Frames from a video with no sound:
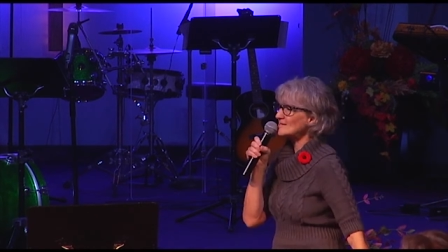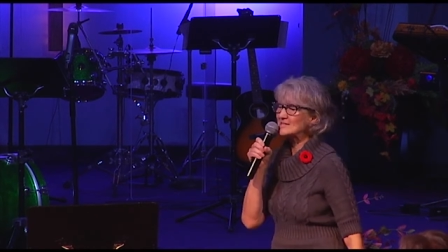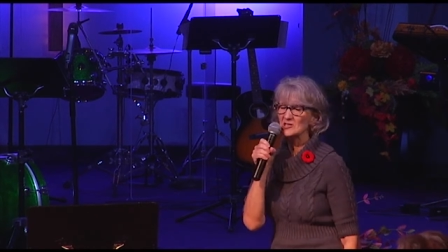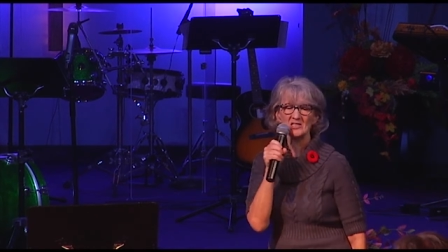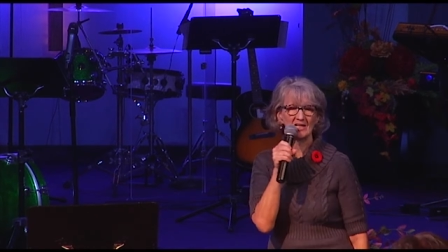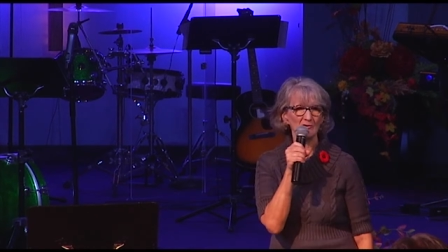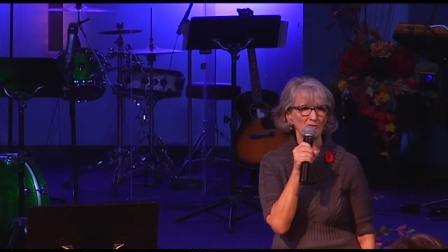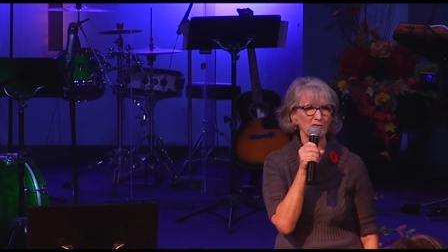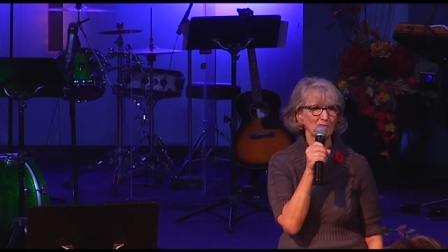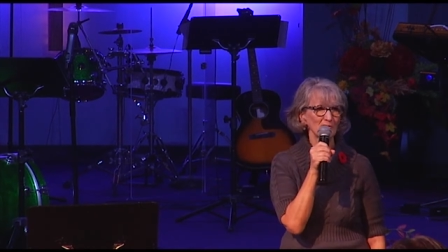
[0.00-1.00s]
is just
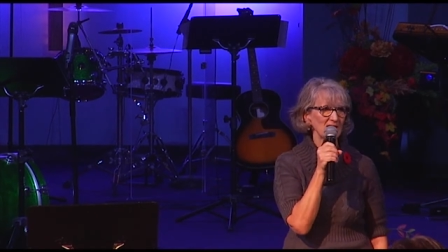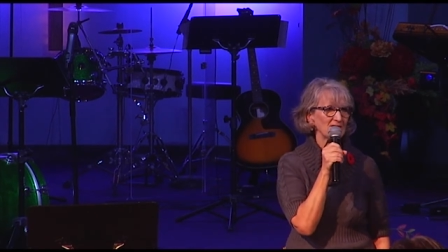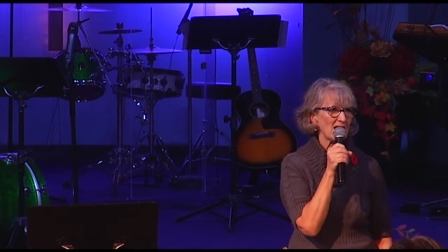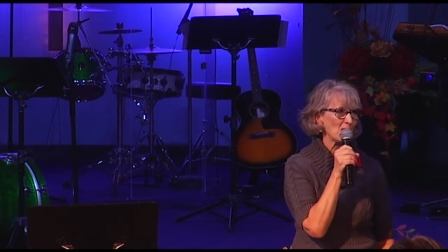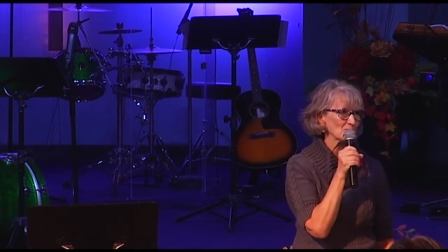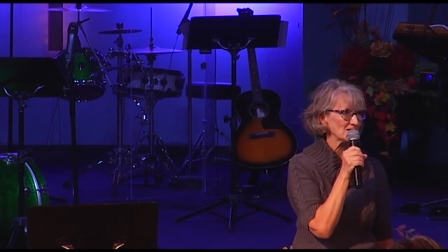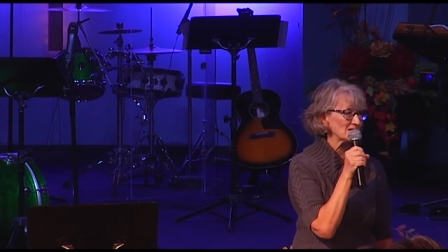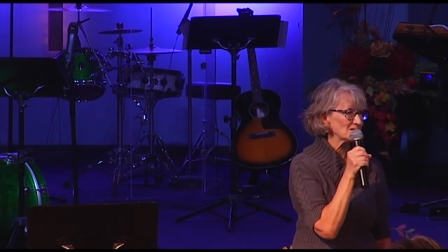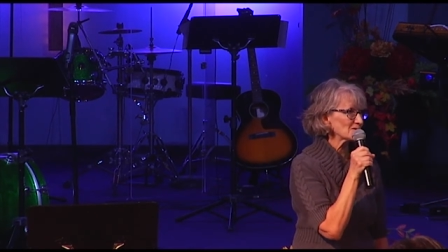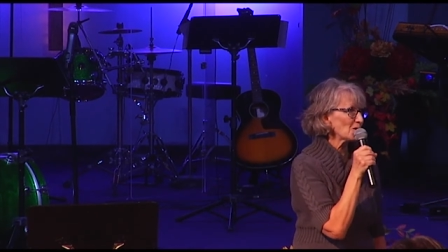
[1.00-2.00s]
under
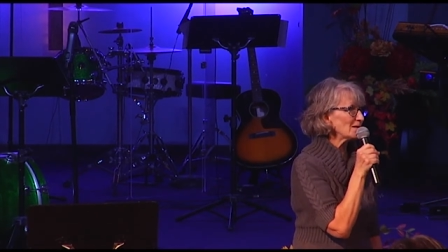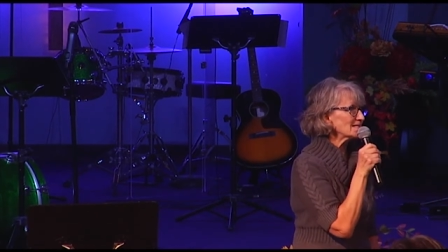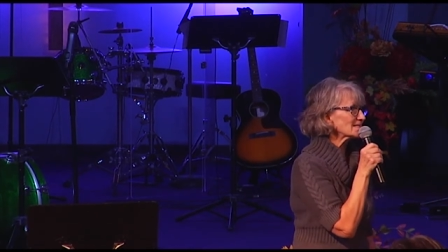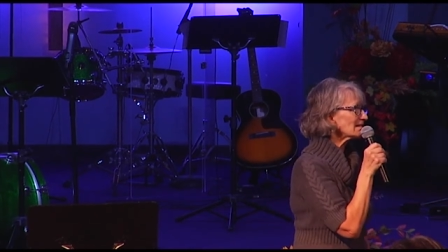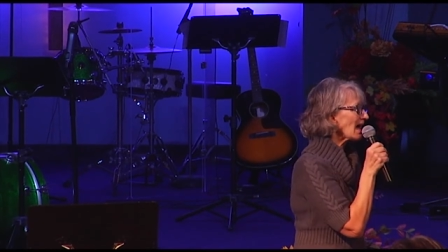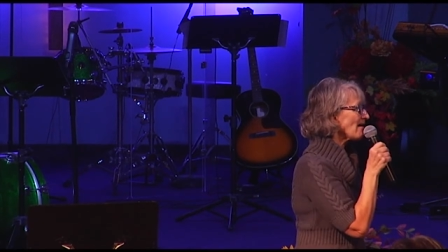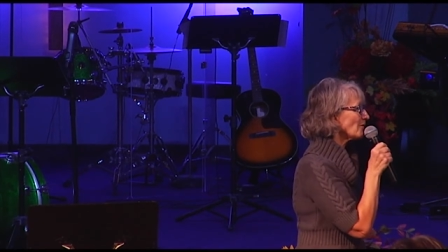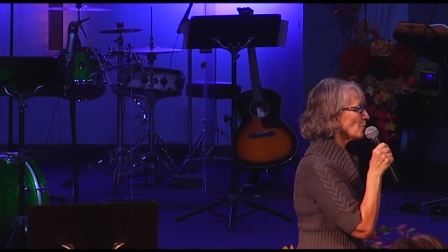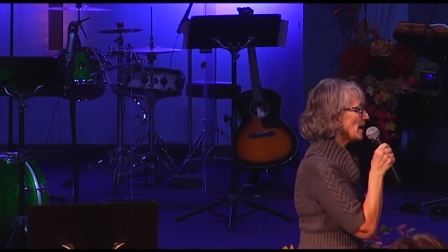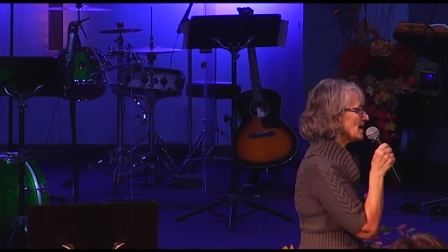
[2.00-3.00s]
$30,000. So we still have
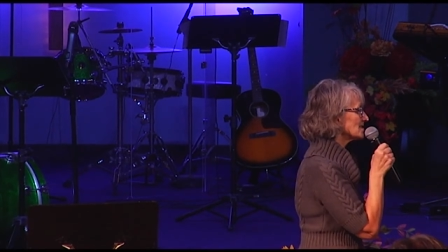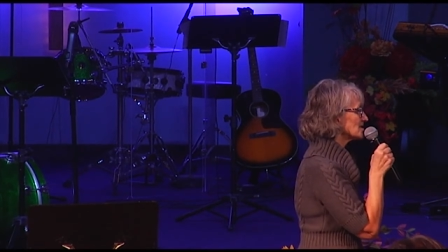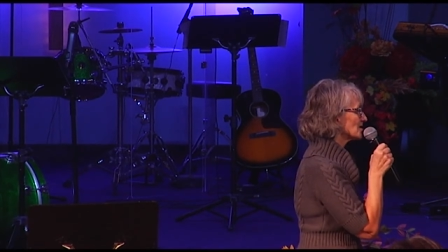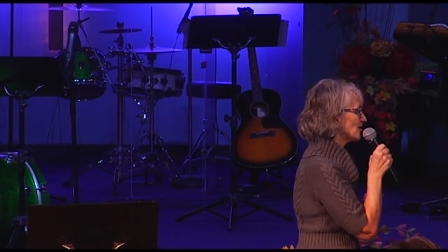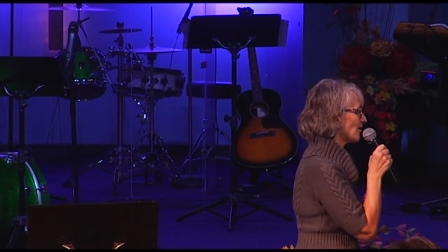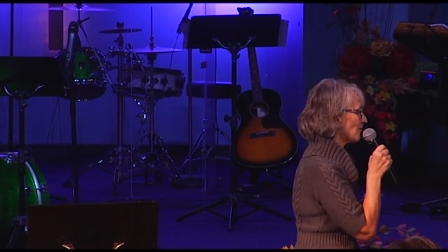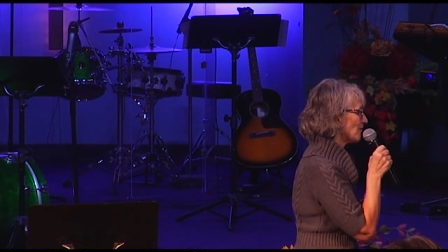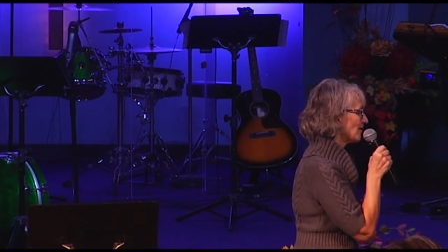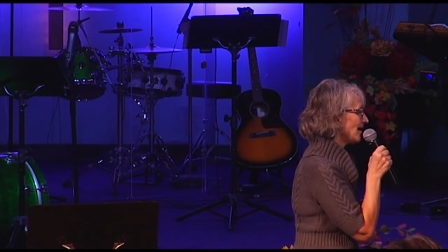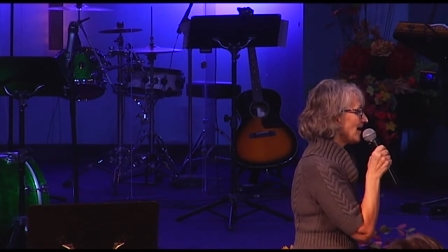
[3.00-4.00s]
a ways to
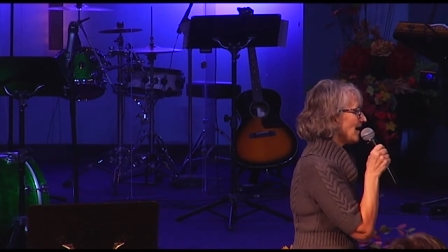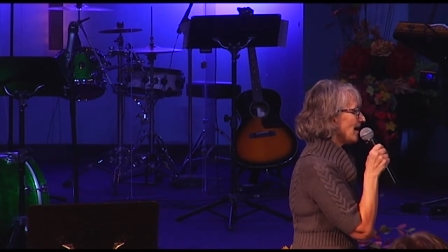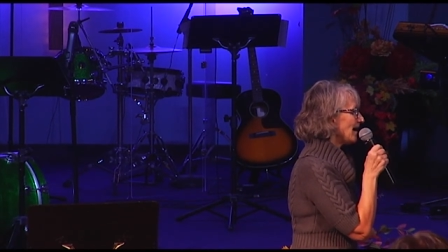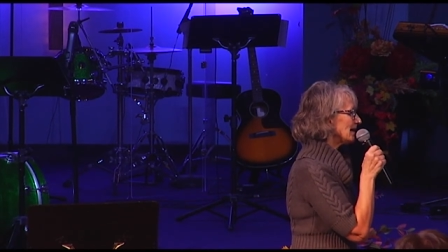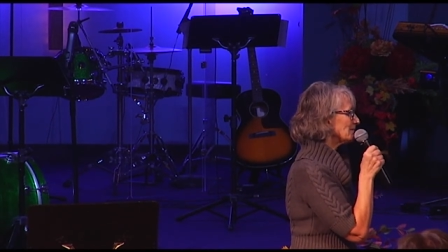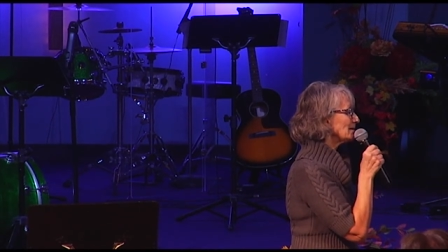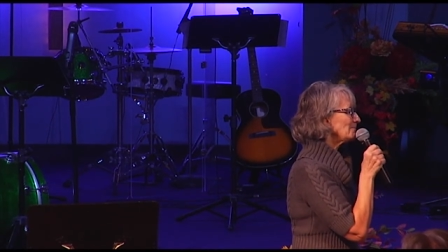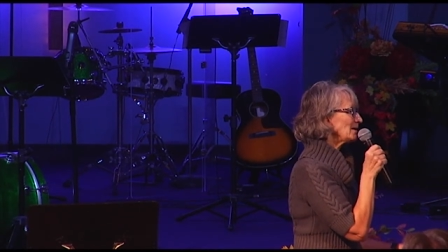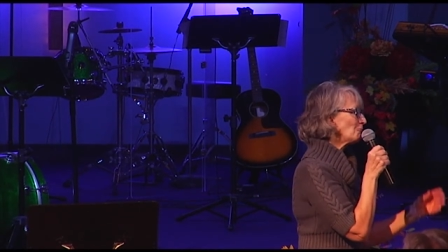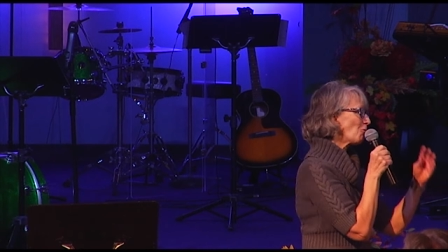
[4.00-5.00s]
go. And it would
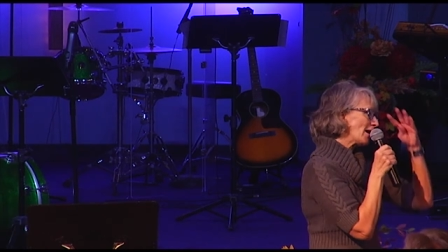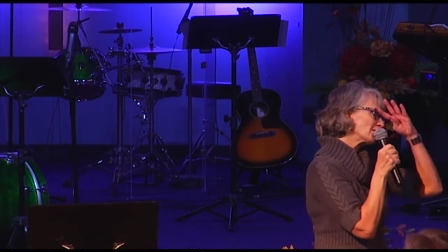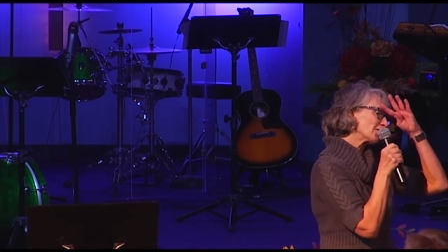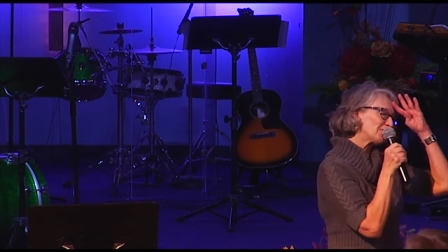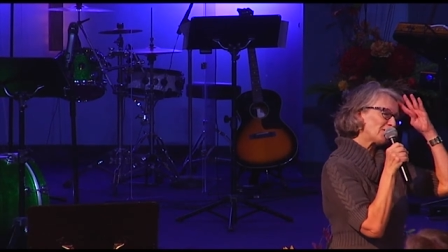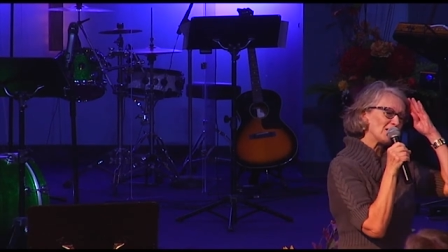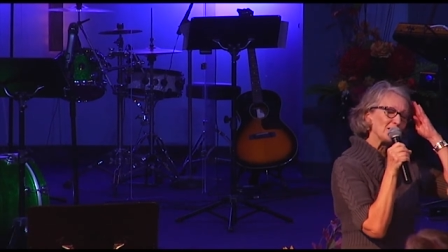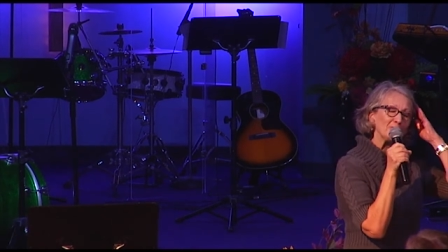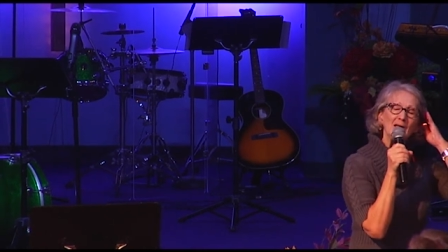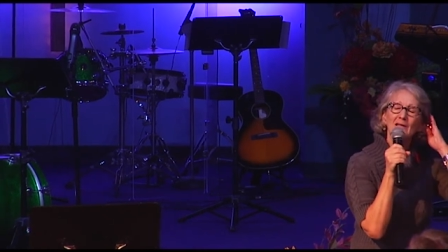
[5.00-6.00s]
be wonderful
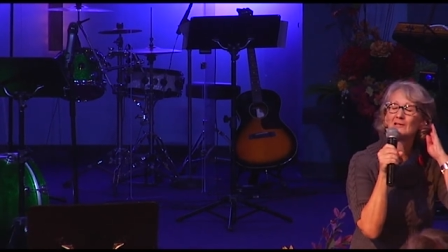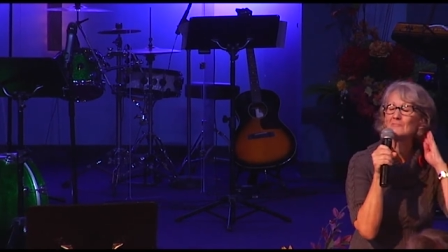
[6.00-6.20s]
if we could